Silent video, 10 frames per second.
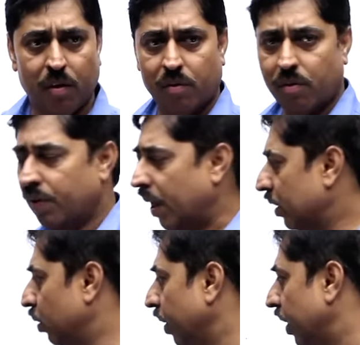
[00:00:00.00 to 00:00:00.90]
So, we are
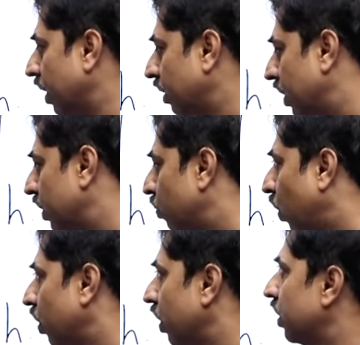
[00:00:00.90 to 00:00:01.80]
assuming that this
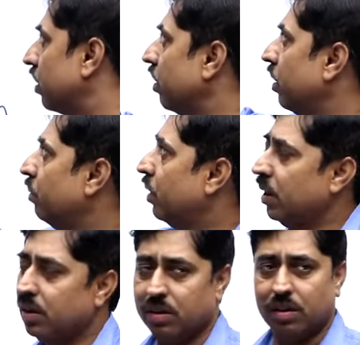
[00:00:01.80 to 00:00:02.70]
water stream
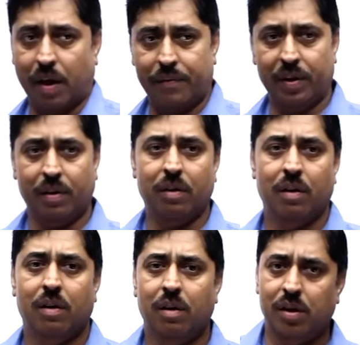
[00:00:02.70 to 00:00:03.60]
is having
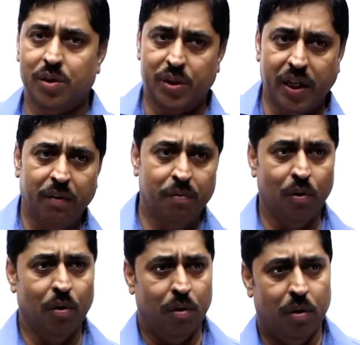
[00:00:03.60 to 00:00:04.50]
a steady
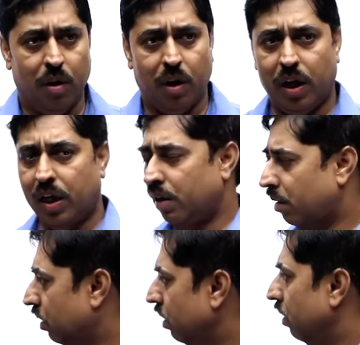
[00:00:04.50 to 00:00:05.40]
flow, and
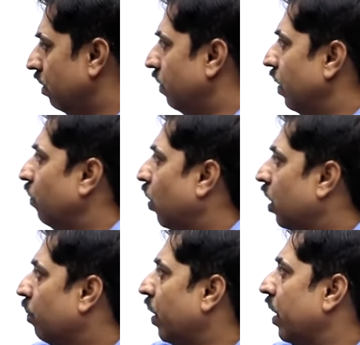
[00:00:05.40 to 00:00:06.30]
when
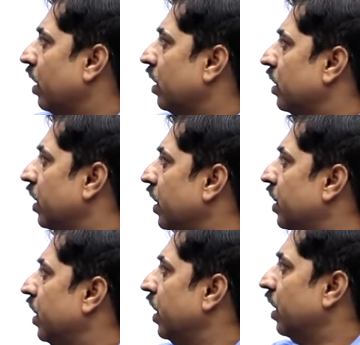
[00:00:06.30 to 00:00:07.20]
water particles reach
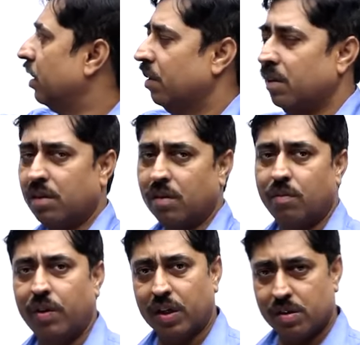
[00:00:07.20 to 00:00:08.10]
here,
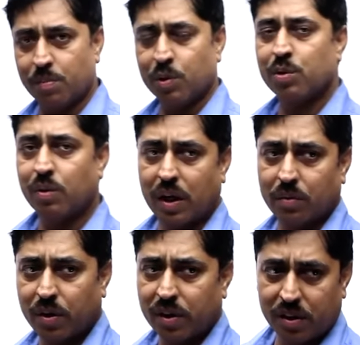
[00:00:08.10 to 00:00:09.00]
we are supposed to
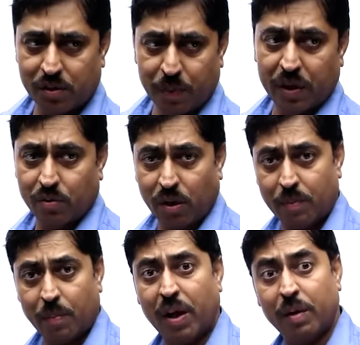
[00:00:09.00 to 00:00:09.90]
calculate the speed. So, I
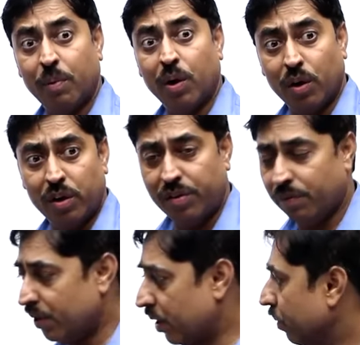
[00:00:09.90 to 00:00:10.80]
am applying Bernoulli's
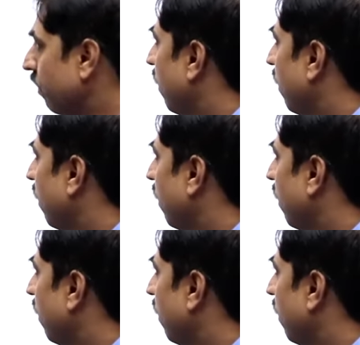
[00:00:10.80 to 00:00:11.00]
equation.